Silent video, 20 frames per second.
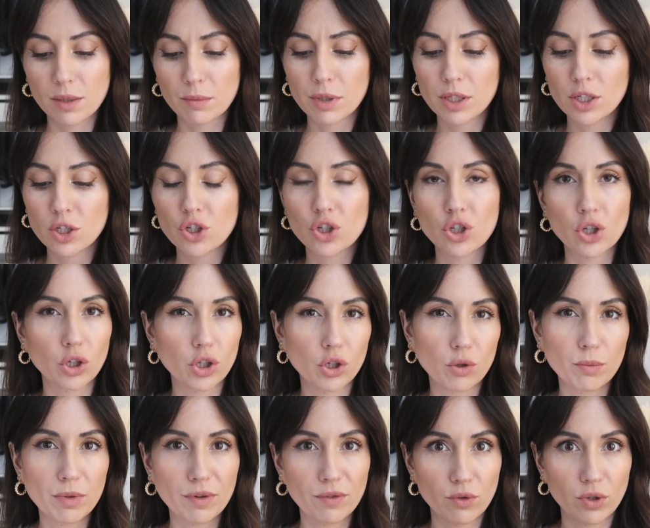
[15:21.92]
I'm gonna show you
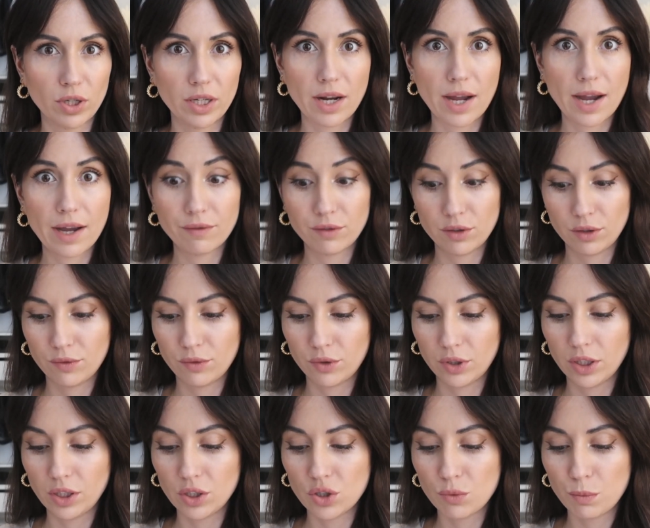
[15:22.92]
before and after
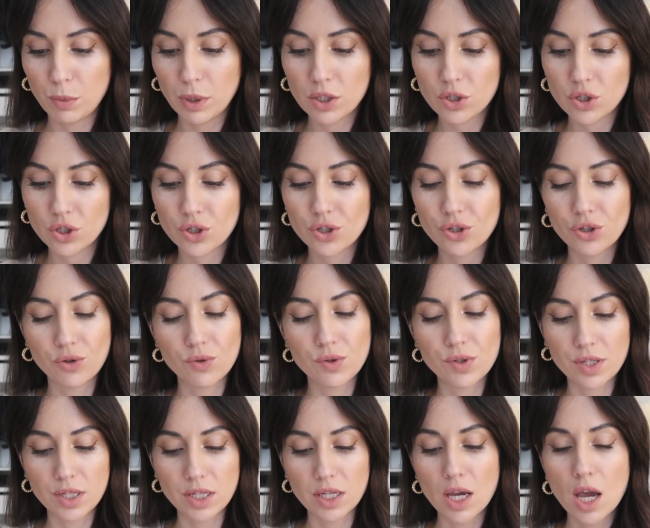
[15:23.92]
for each picture so you
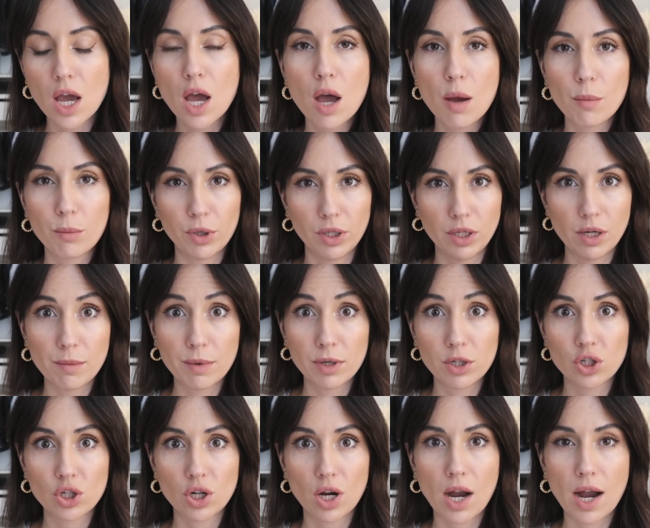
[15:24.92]
see pretty
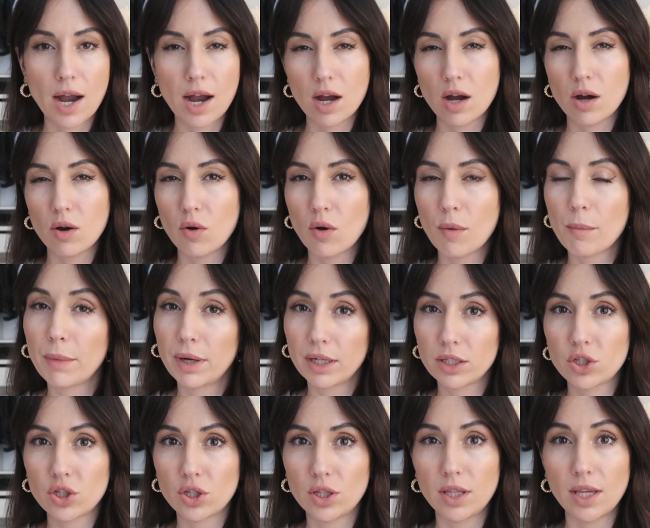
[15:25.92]
much how
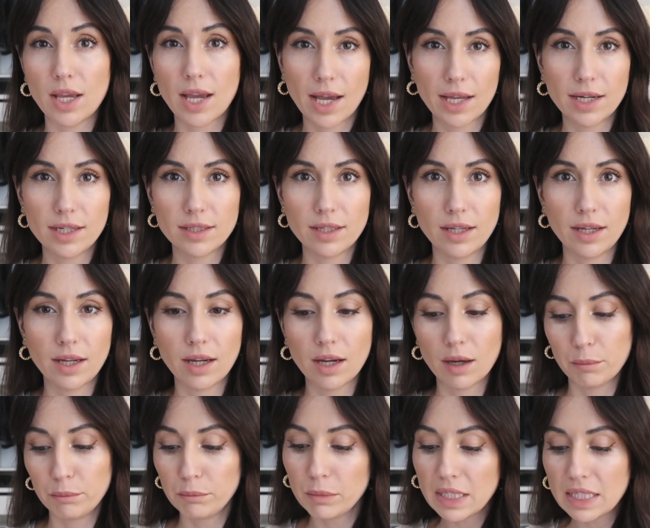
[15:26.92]
much the editing
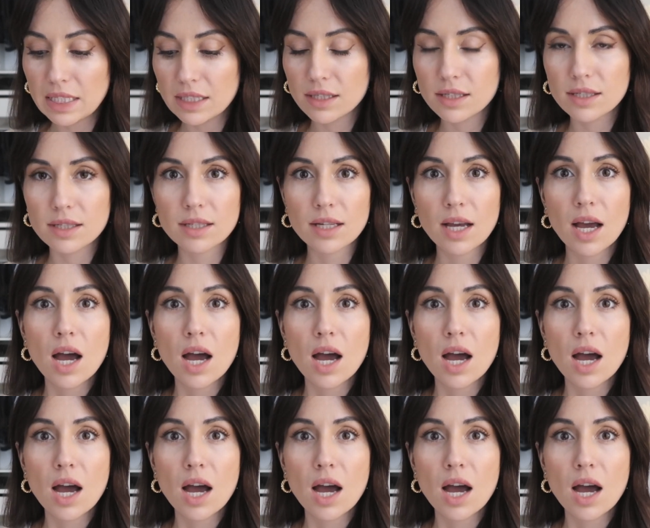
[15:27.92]
means.